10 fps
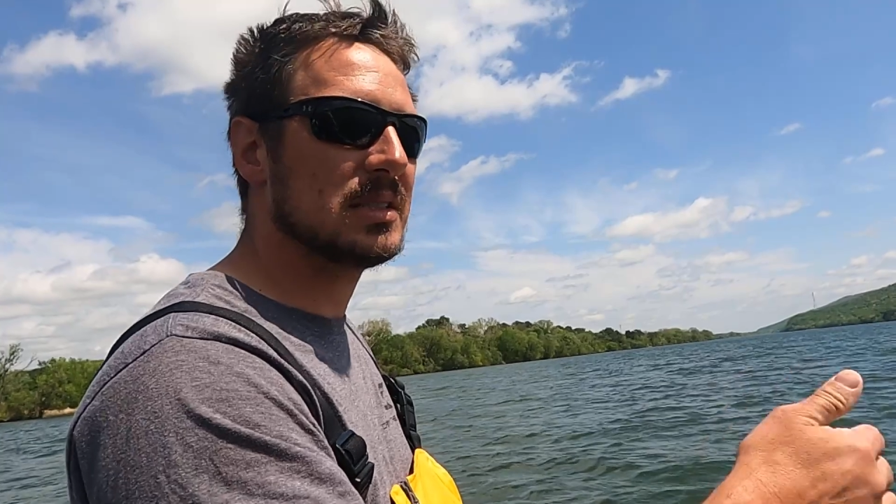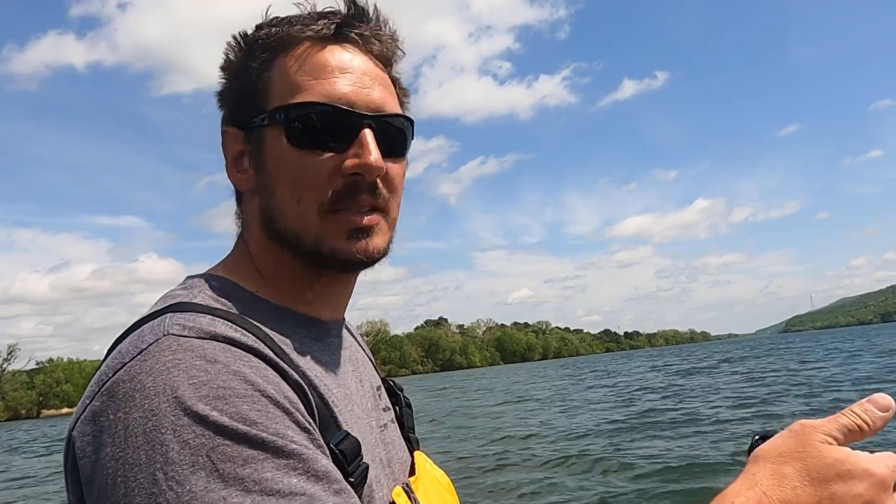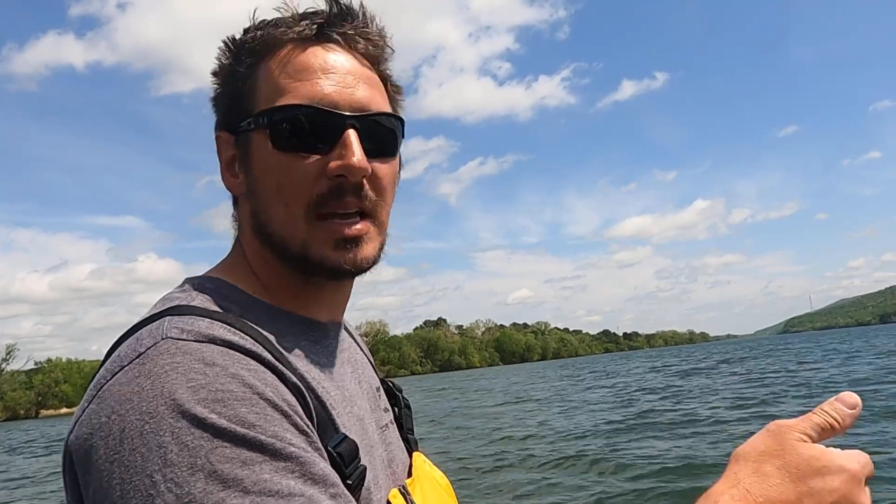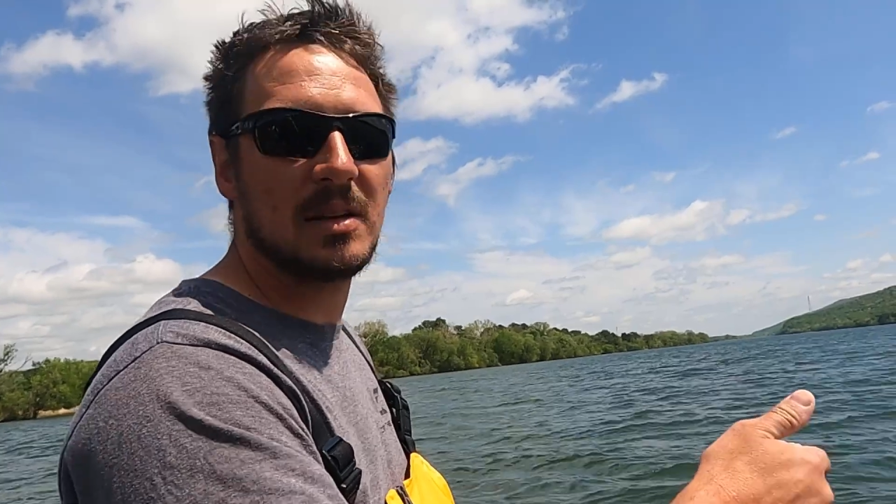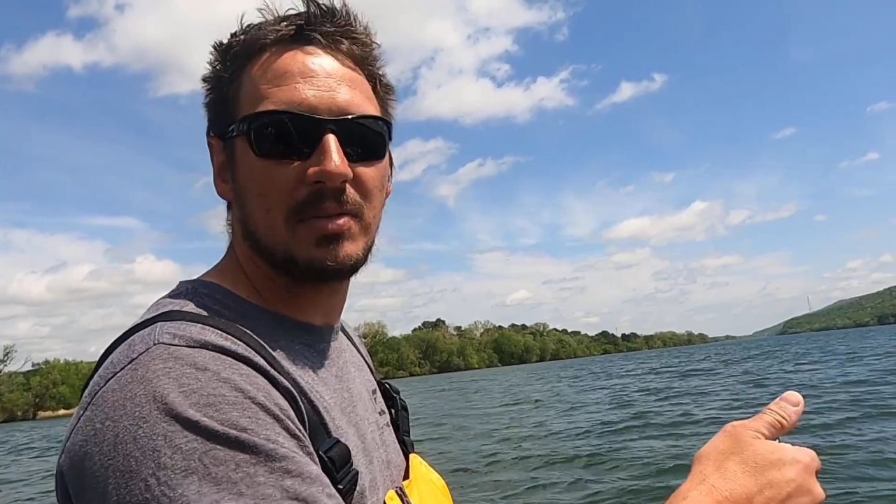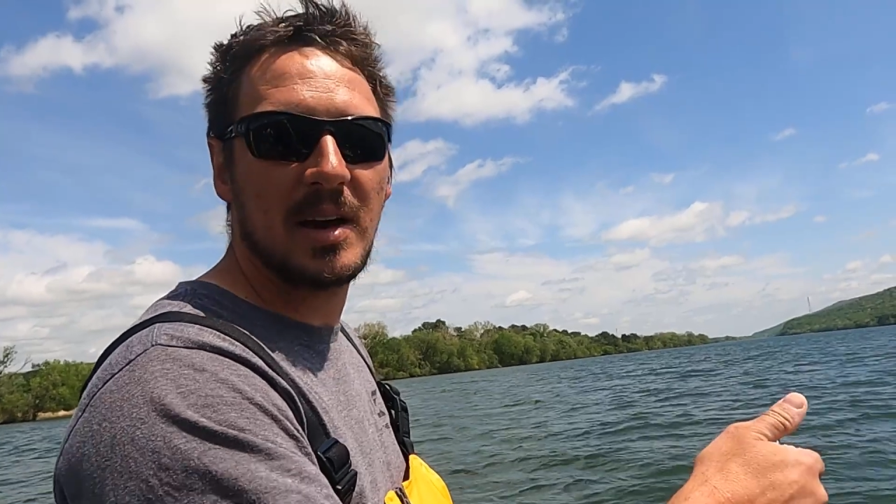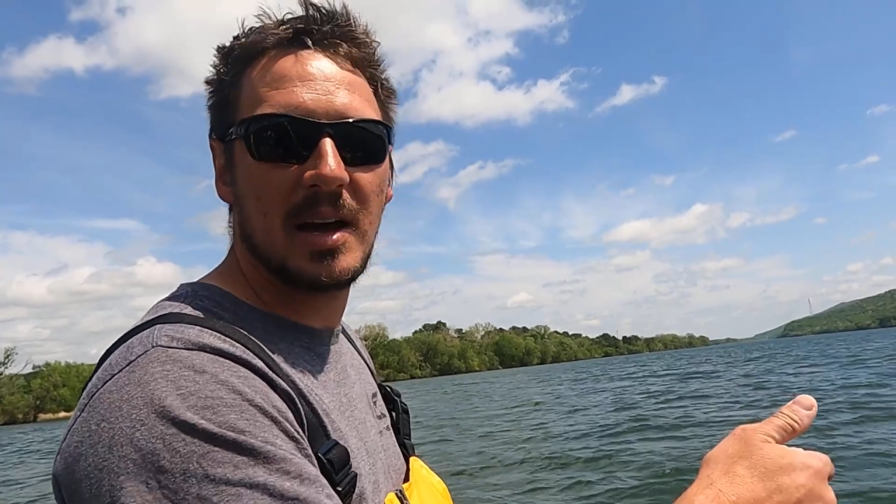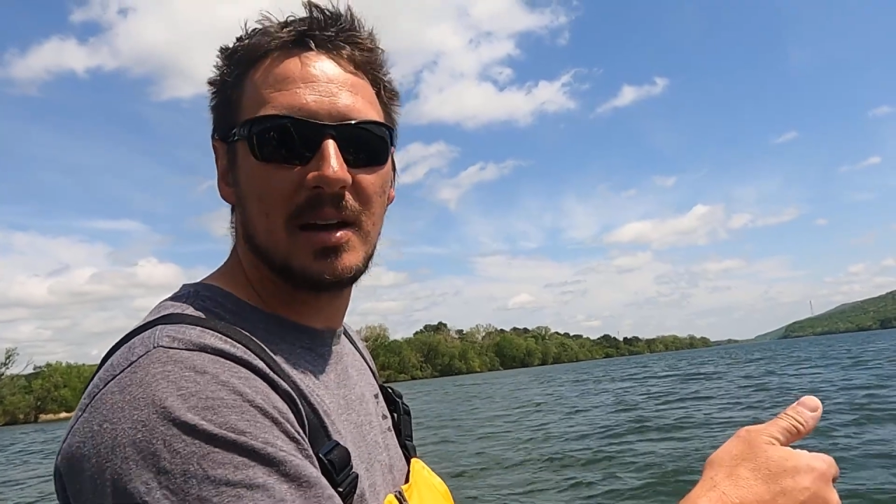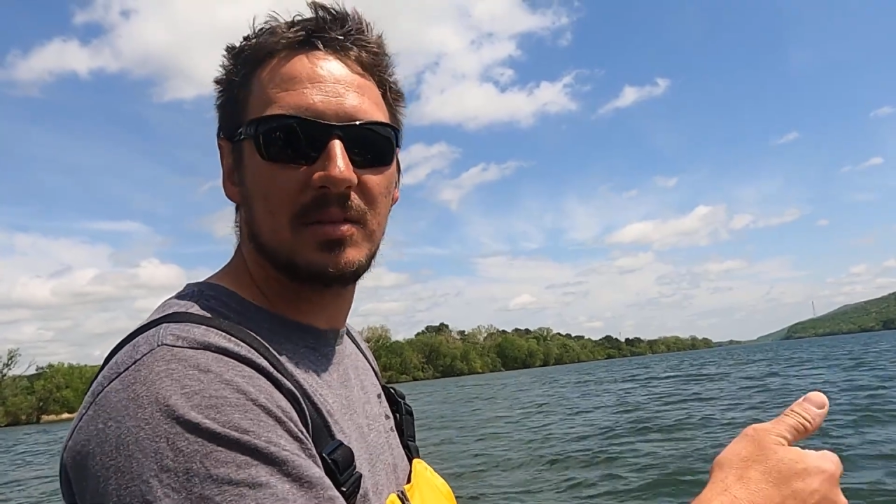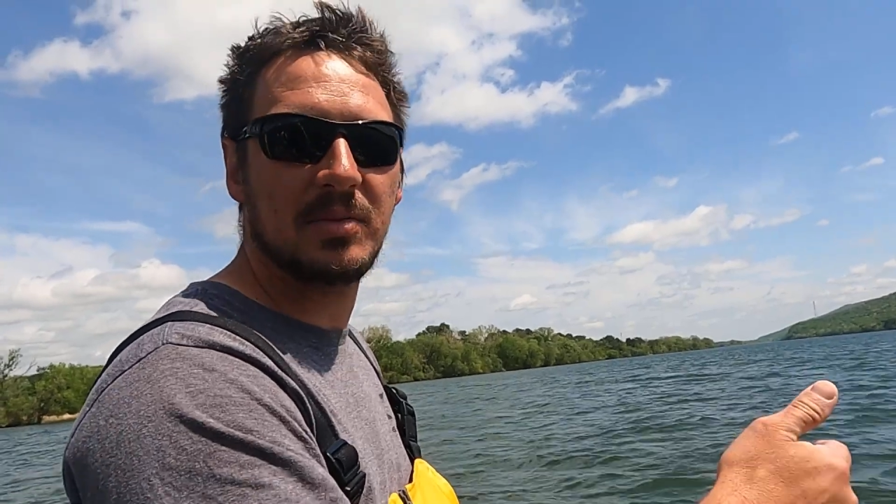to 75,